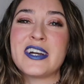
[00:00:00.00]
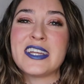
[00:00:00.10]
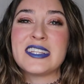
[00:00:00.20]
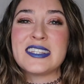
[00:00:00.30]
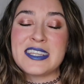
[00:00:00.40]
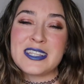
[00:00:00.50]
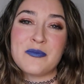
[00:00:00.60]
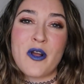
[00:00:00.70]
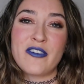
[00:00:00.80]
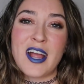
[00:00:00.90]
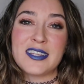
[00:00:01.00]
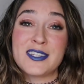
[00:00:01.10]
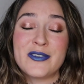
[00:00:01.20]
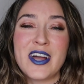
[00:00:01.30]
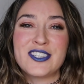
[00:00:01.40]
one, seeing some overhead
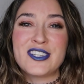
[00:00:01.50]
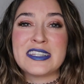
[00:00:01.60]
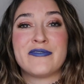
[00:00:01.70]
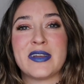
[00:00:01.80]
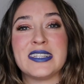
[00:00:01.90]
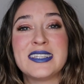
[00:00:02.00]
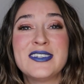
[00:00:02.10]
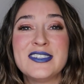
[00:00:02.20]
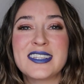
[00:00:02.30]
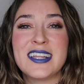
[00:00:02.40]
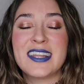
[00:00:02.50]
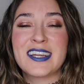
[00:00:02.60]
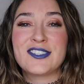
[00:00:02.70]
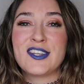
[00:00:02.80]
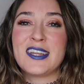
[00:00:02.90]
swatches of my singles
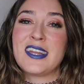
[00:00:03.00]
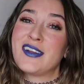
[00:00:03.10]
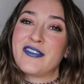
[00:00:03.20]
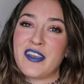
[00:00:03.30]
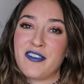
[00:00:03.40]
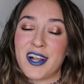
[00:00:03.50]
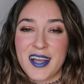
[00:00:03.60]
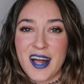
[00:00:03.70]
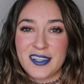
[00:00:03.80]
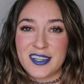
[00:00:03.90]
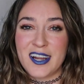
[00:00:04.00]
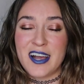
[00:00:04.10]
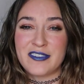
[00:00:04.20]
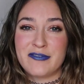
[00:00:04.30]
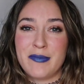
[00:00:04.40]
collection and a favorite color
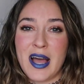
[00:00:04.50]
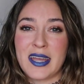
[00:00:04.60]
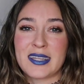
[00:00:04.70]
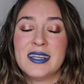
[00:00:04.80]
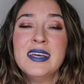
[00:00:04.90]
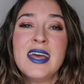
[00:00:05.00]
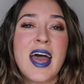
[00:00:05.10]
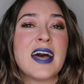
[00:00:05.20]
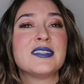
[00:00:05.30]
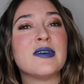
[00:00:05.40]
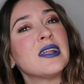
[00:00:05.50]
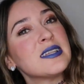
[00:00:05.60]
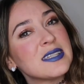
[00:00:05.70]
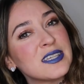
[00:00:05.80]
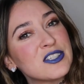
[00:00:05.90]
of mine, as well
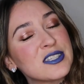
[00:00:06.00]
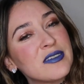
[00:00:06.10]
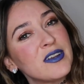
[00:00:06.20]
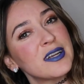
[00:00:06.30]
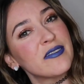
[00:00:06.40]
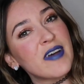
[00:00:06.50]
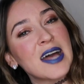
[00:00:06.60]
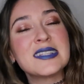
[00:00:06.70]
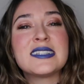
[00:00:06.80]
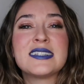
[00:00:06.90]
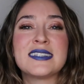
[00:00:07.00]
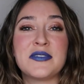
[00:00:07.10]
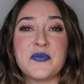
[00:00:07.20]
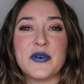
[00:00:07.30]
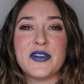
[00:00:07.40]
as seeing just a very fast,
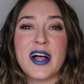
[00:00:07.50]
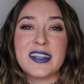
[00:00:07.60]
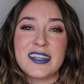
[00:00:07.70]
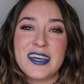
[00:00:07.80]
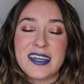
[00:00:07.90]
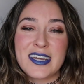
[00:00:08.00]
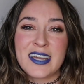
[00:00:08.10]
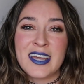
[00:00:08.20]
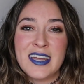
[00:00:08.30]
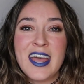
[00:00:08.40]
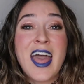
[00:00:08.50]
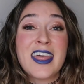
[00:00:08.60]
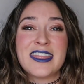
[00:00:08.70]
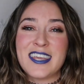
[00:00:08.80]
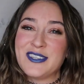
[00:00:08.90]
simple look.
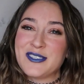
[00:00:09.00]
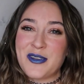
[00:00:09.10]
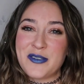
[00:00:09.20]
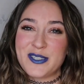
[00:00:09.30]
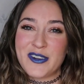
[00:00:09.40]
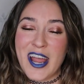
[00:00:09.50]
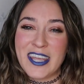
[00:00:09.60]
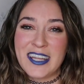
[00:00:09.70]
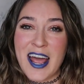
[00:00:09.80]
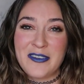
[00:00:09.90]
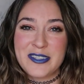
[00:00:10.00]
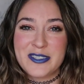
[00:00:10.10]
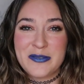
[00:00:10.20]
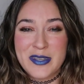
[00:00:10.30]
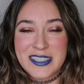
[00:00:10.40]
Thank you so much for hanging out
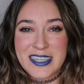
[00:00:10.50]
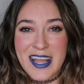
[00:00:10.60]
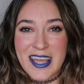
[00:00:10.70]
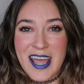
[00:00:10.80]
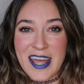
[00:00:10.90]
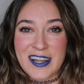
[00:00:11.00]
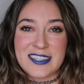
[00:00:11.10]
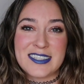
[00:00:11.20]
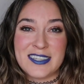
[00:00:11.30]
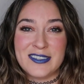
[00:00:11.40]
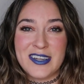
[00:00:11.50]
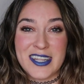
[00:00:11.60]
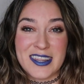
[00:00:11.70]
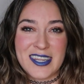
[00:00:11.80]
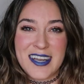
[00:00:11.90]
with me today, and I'll see you in the